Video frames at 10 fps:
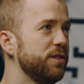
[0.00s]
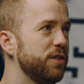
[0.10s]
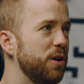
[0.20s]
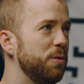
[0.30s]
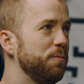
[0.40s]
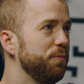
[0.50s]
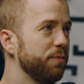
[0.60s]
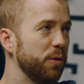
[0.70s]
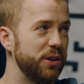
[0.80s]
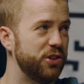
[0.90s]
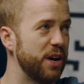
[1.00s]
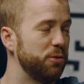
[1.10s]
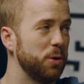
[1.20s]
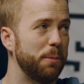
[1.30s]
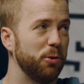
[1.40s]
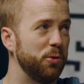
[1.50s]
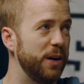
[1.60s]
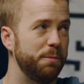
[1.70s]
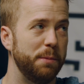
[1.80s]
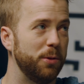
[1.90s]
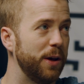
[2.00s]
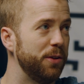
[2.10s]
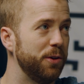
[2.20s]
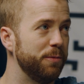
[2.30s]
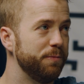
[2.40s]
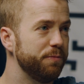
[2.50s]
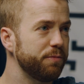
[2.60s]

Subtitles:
So reached out to a couple creative people I knew.